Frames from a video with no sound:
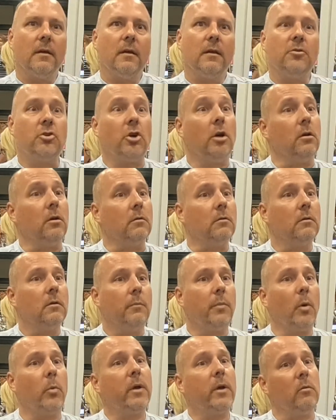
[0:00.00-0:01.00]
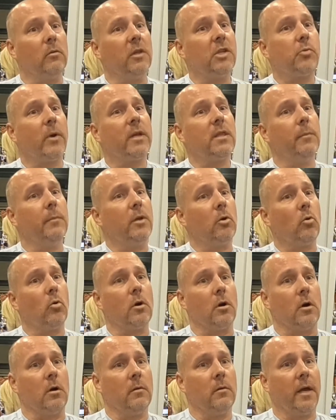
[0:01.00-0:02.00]
Sure. Okay. Let's rank them in
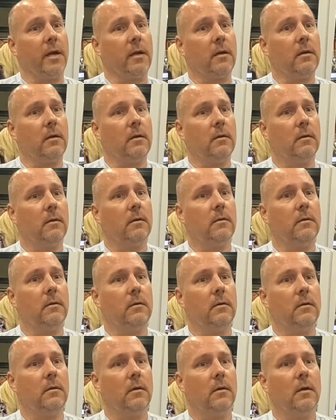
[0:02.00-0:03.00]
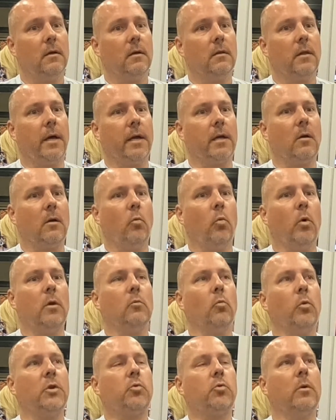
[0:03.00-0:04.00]
order. Like, okay. Like,
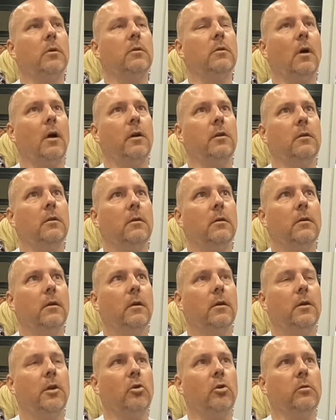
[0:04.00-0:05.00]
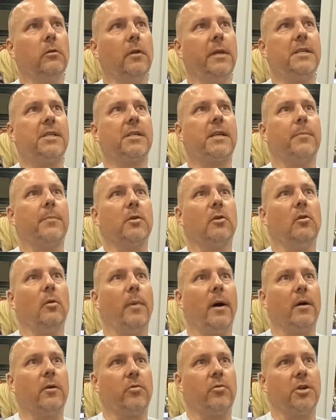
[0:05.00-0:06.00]
which one are you're least skeptical
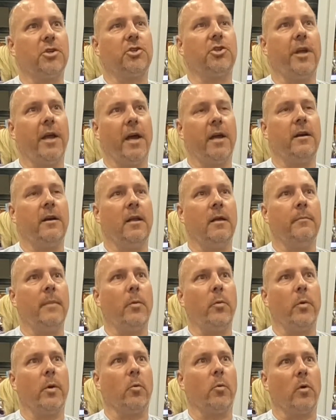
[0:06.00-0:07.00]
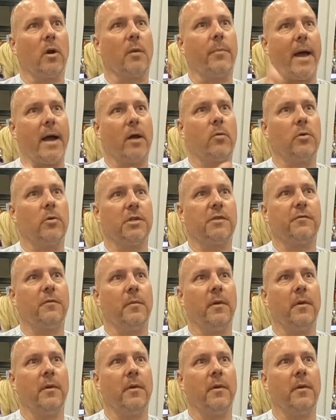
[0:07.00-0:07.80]
about Christianity? And maybe we can work backwards from